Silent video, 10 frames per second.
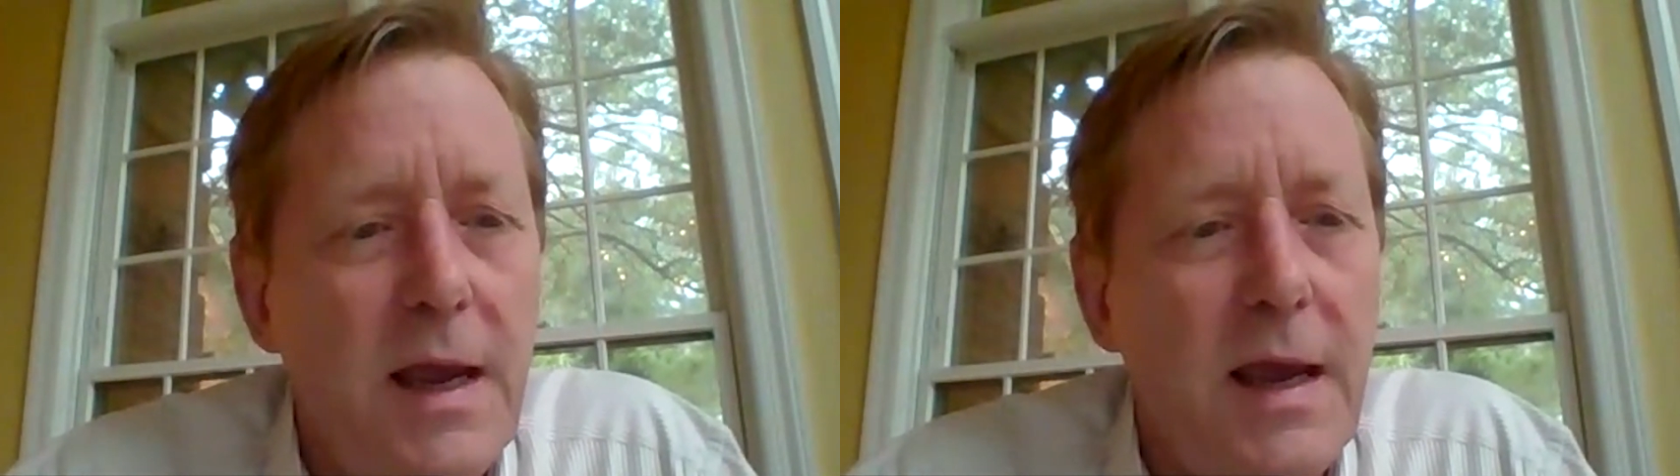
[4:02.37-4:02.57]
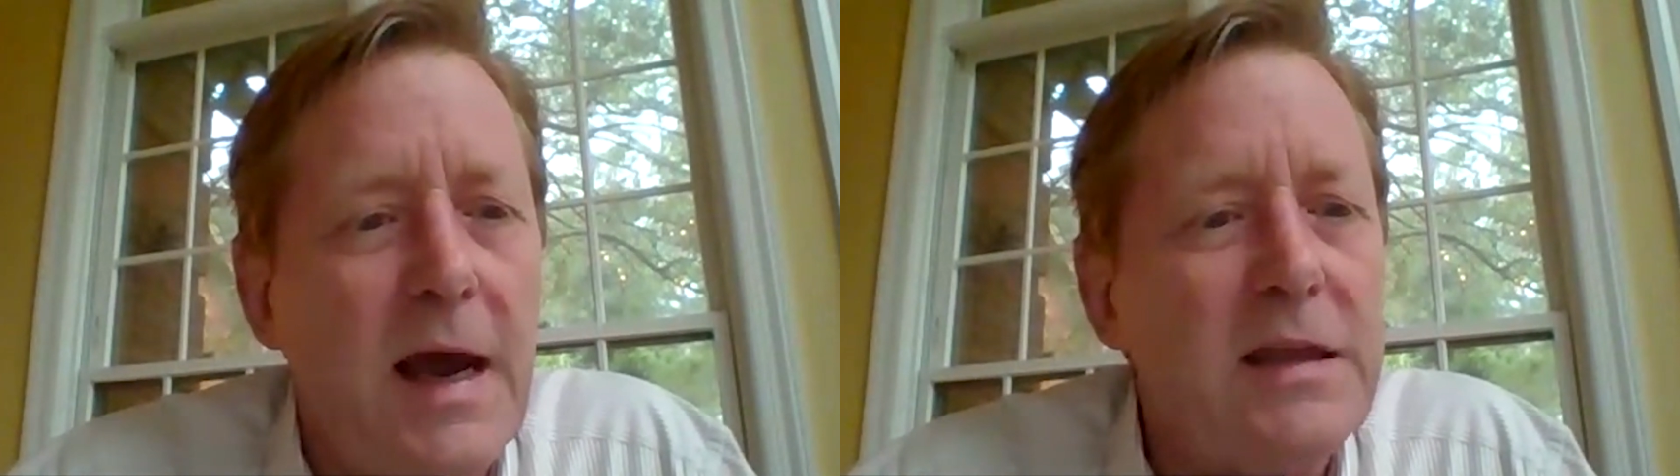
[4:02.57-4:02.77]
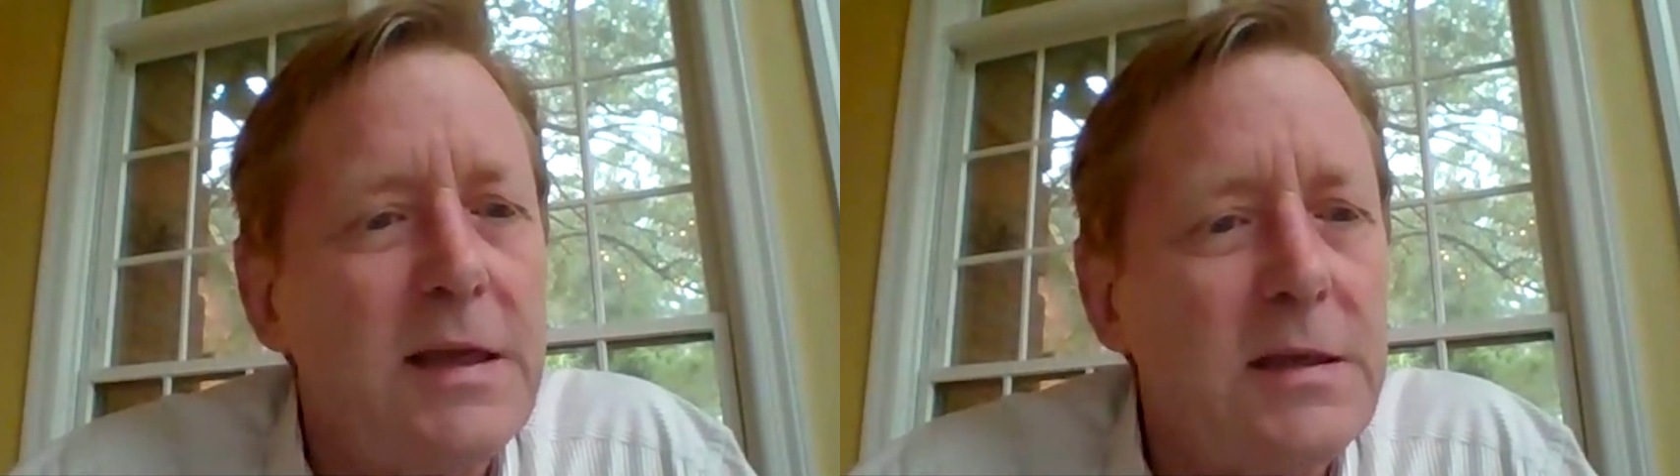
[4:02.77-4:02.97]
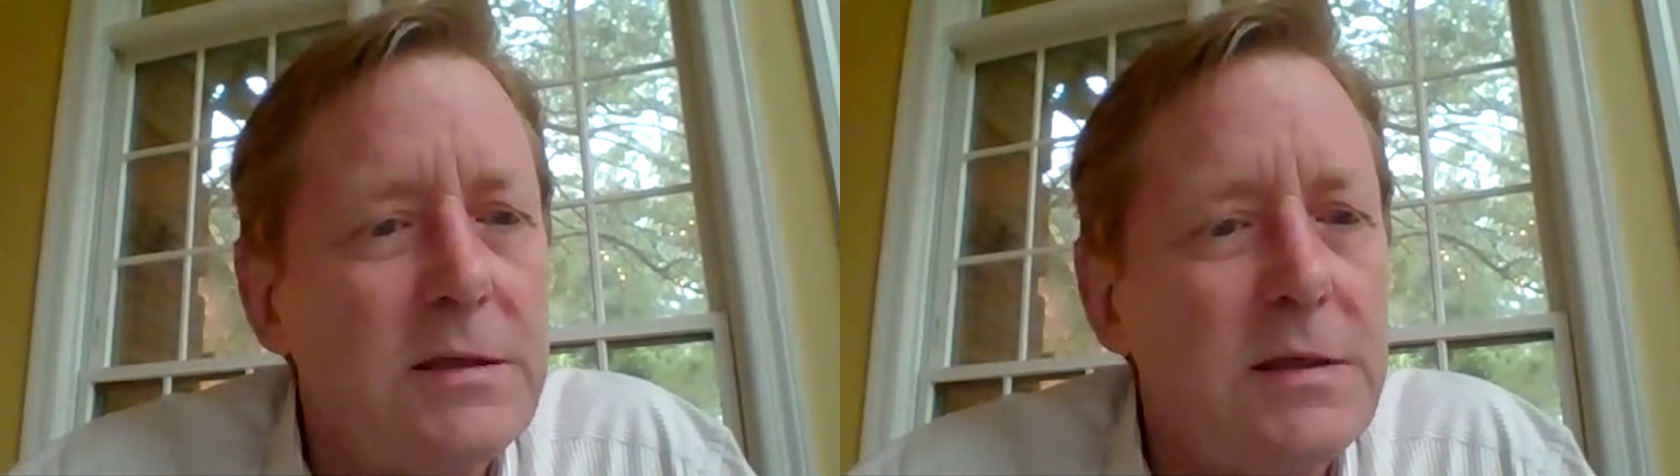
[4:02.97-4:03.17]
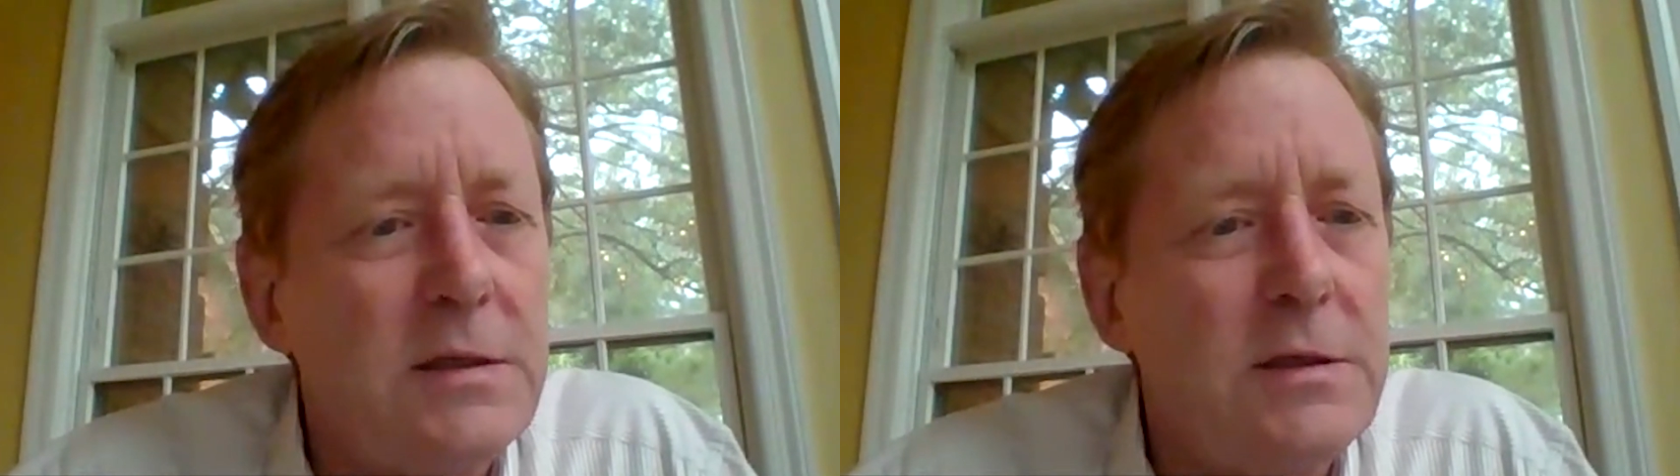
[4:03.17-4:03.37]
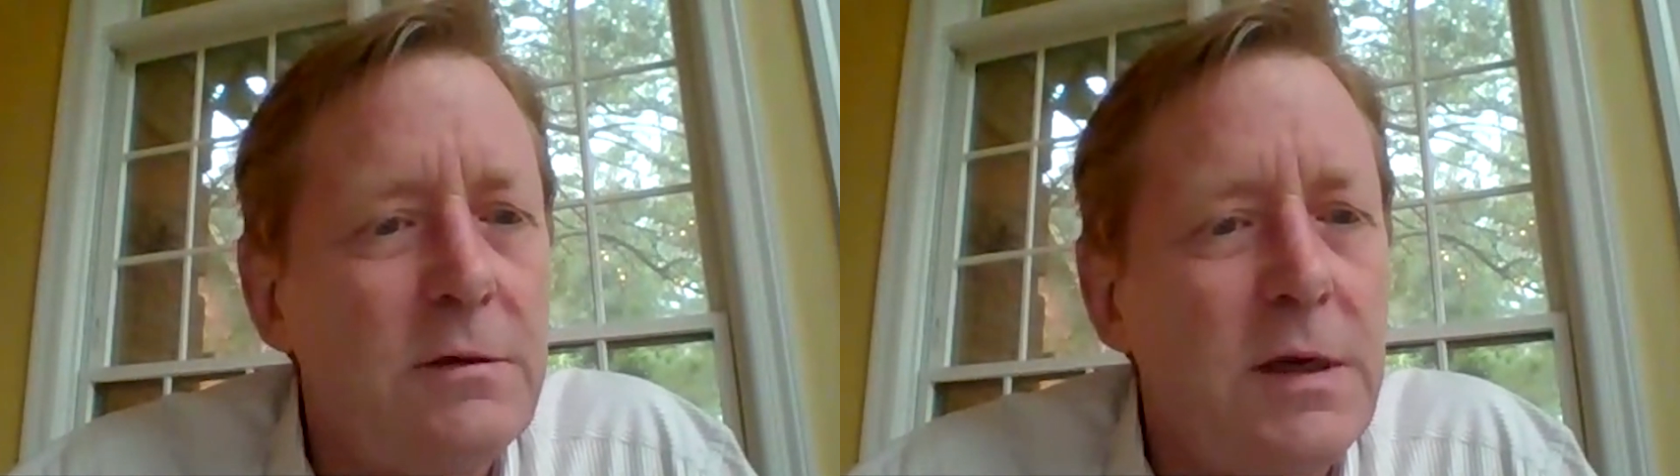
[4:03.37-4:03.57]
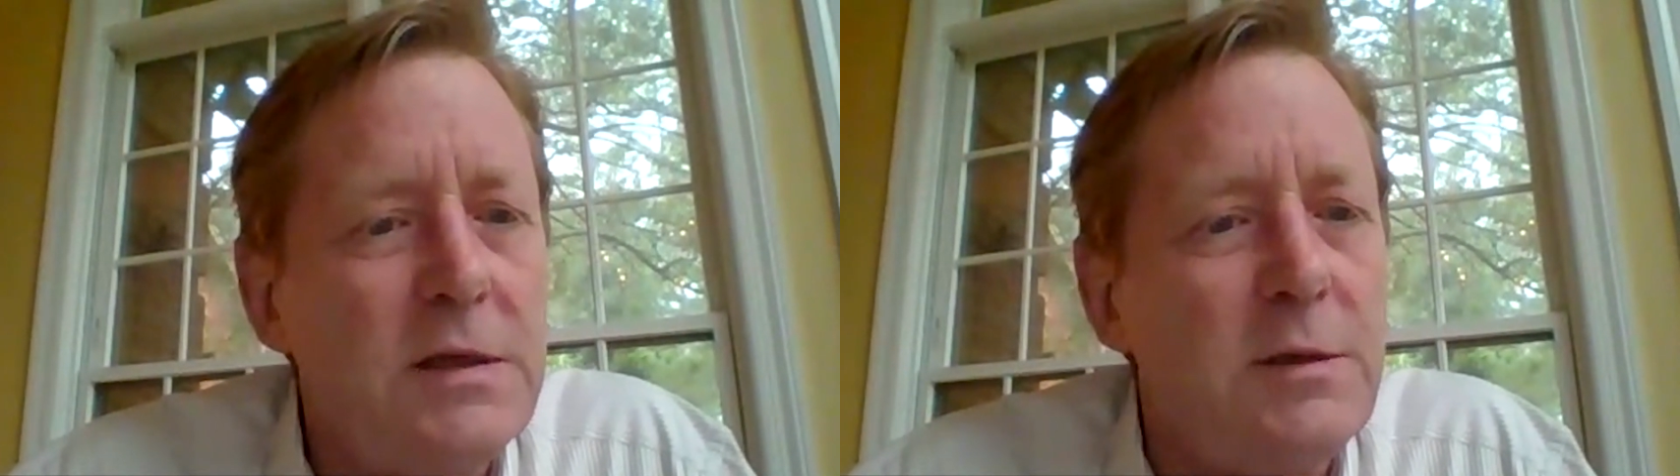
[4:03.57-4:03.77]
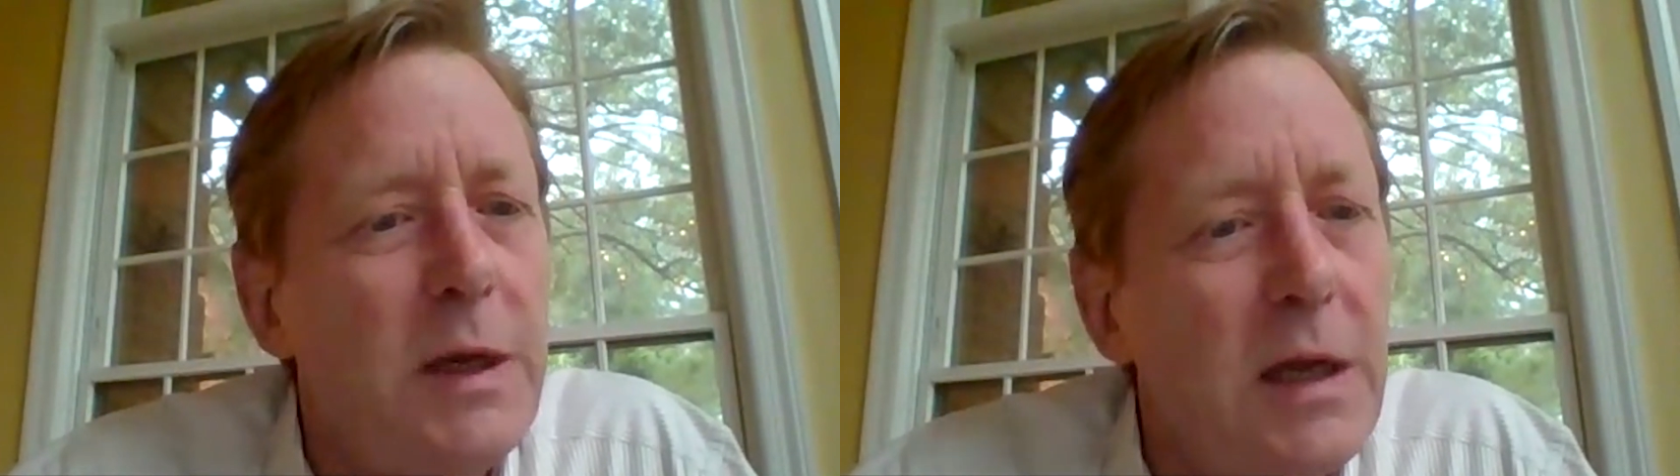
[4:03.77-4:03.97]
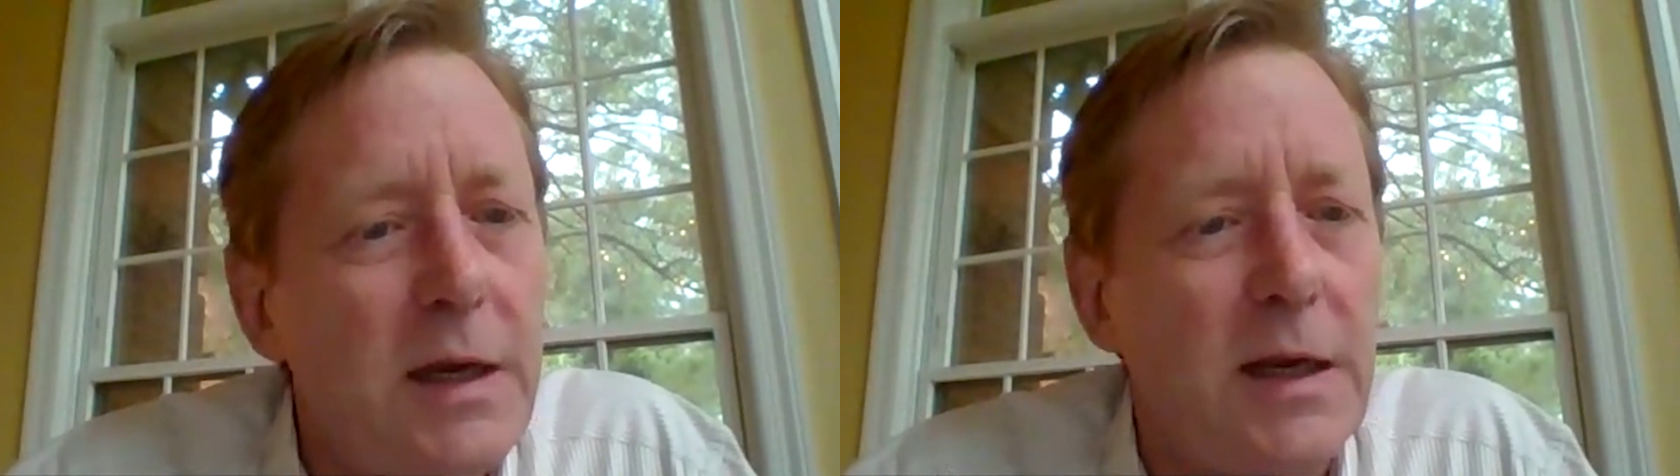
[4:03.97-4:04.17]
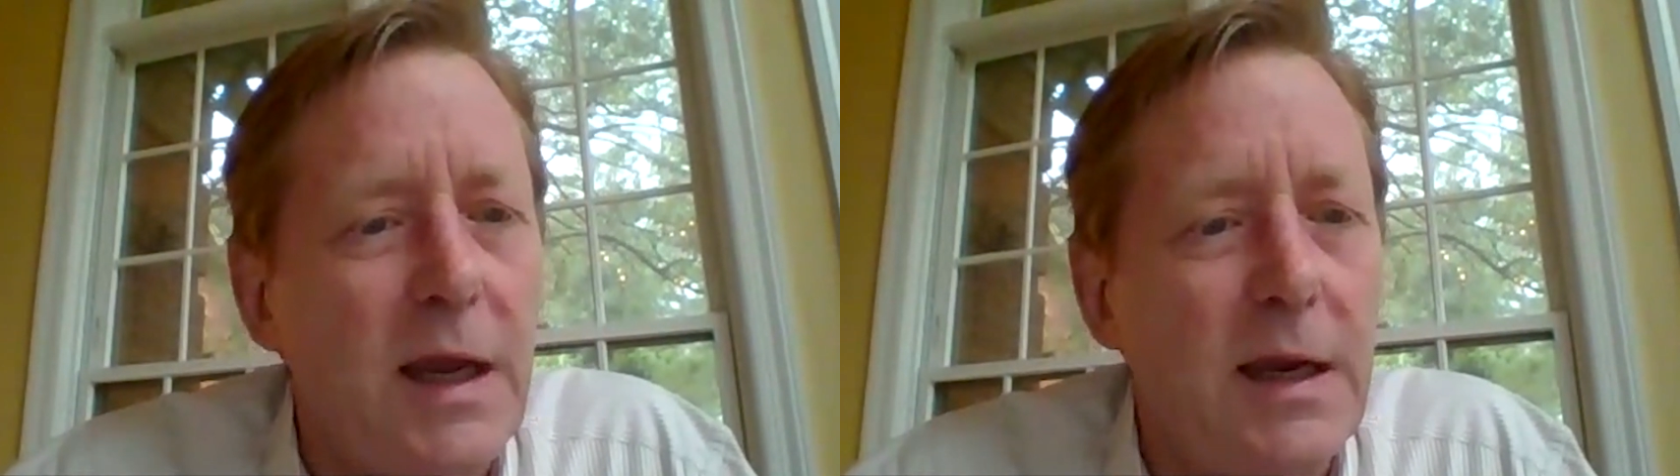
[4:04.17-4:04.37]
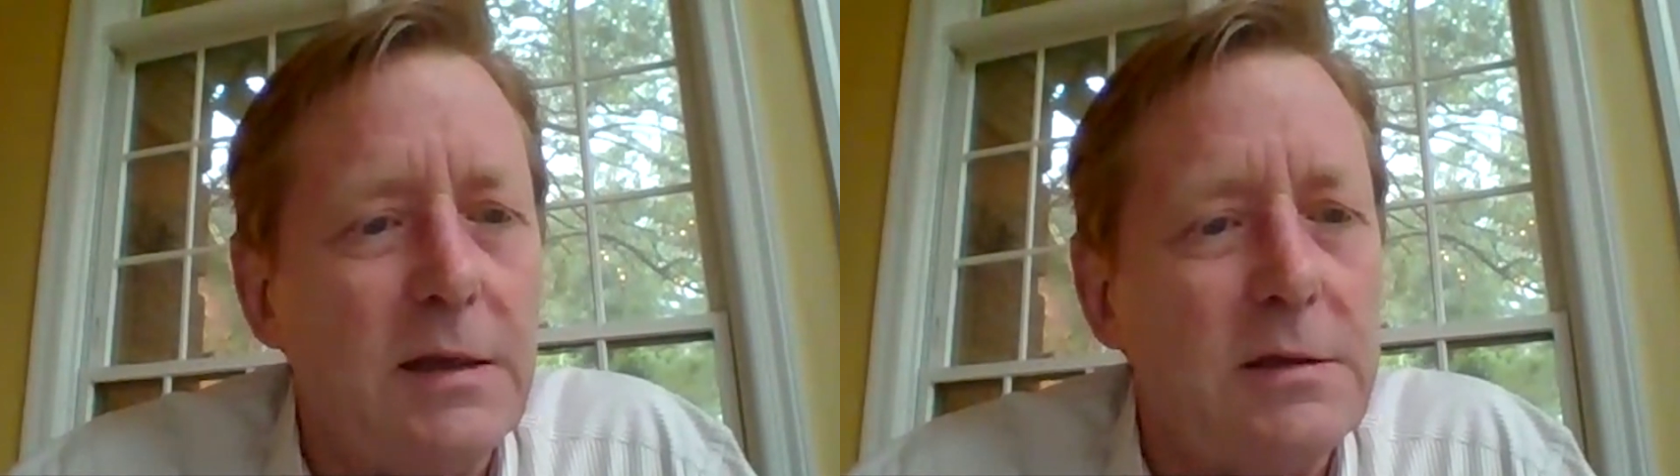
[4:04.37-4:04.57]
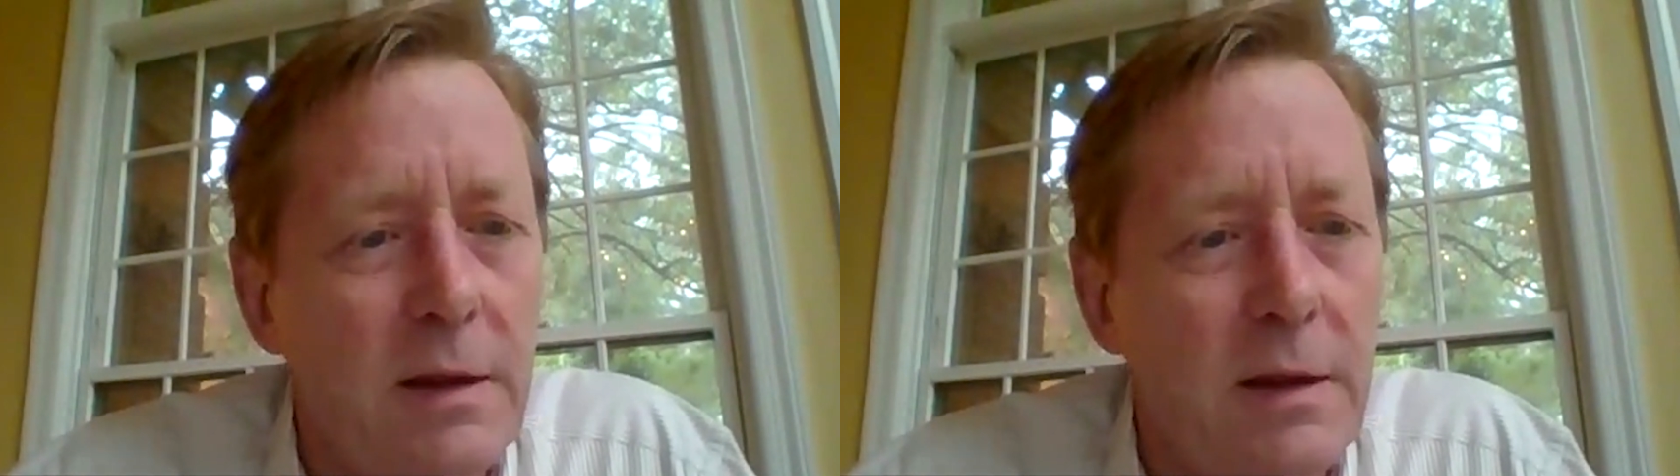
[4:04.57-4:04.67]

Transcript: and I think this issue needs to be litigated.